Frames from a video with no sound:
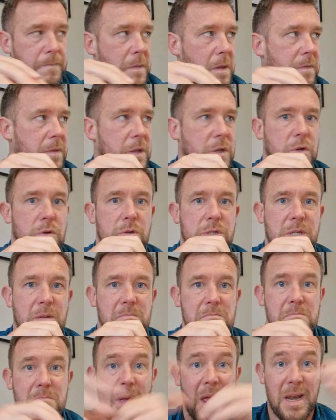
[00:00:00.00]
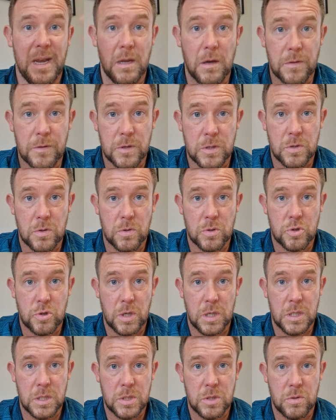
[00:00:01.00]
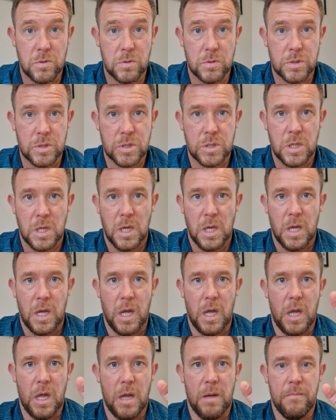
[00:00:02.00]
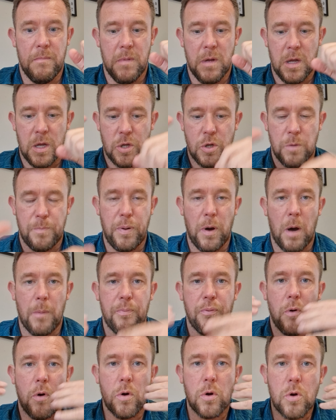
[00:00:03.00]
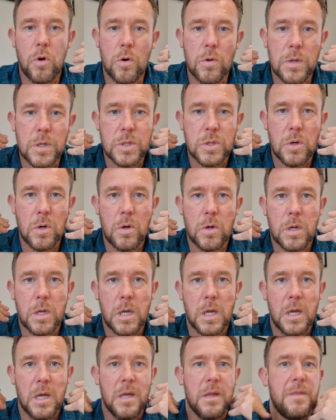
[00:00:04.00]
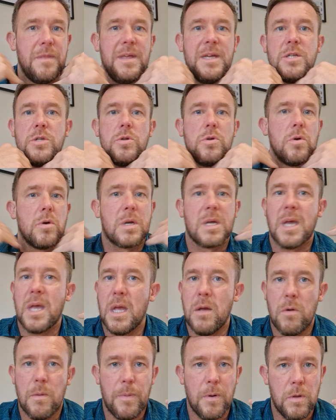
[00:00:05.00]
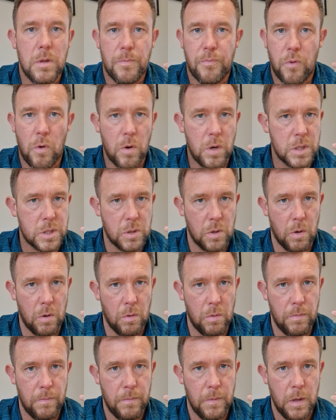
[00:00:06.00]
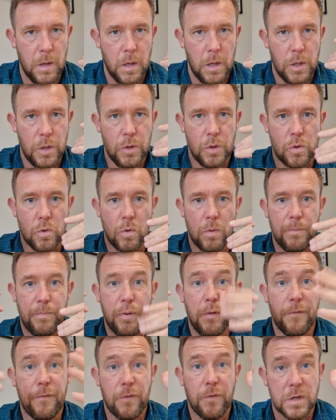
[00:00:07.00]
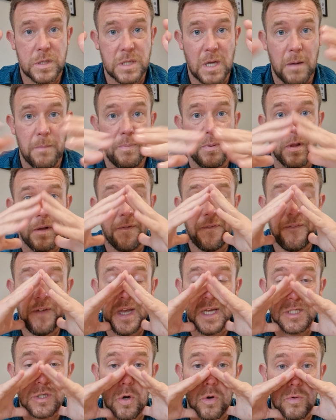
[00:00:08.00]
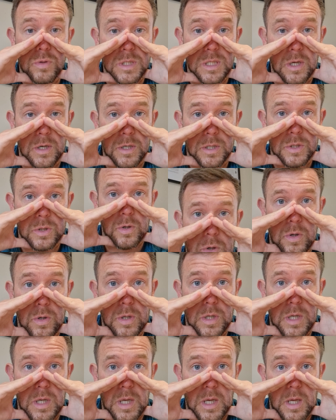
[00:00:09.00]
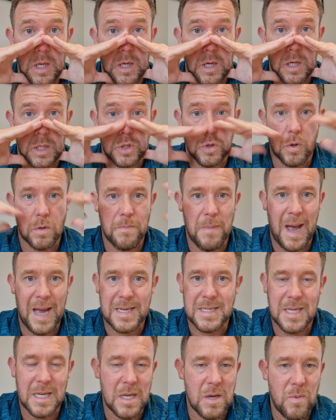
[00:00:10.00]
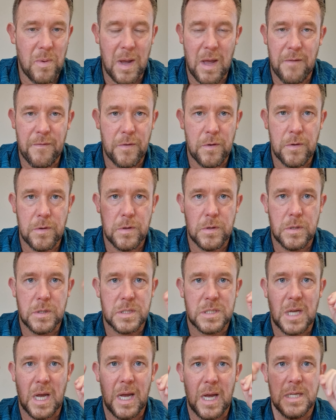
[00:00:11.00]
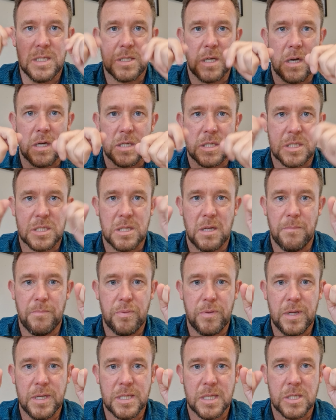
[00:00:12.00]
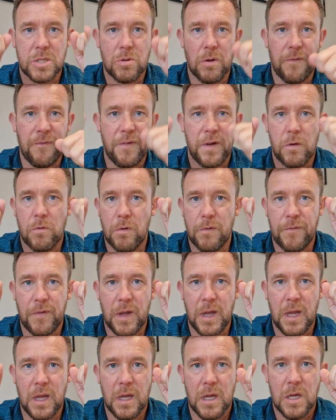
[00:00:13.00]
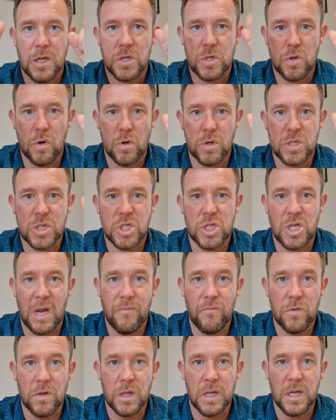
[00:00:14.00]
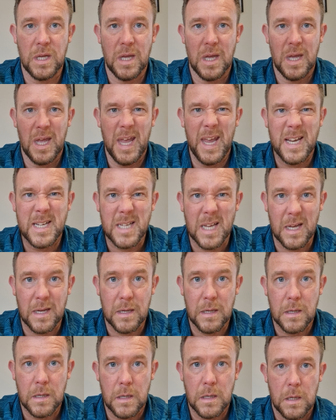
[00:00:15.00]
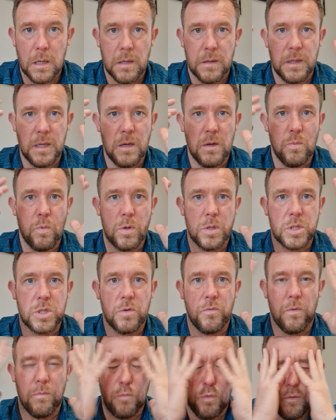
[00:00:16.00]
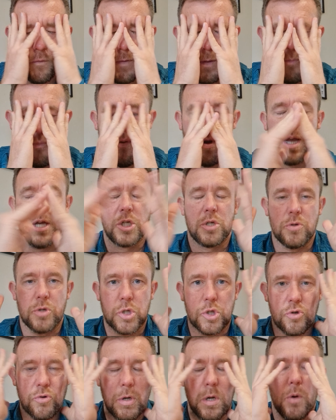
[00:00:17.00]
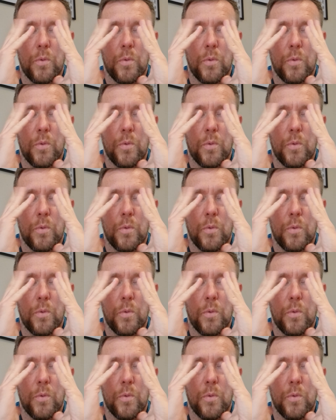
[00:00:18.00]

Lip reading: than using many other dog training tools. You put a prong collar on a dog, they do not care about the prong at all. You go and put, for example, a face halter on a dogmatic, whatever size, a slip lead into a figure of 8, dogs generally hate it. They want to remove the pressure straight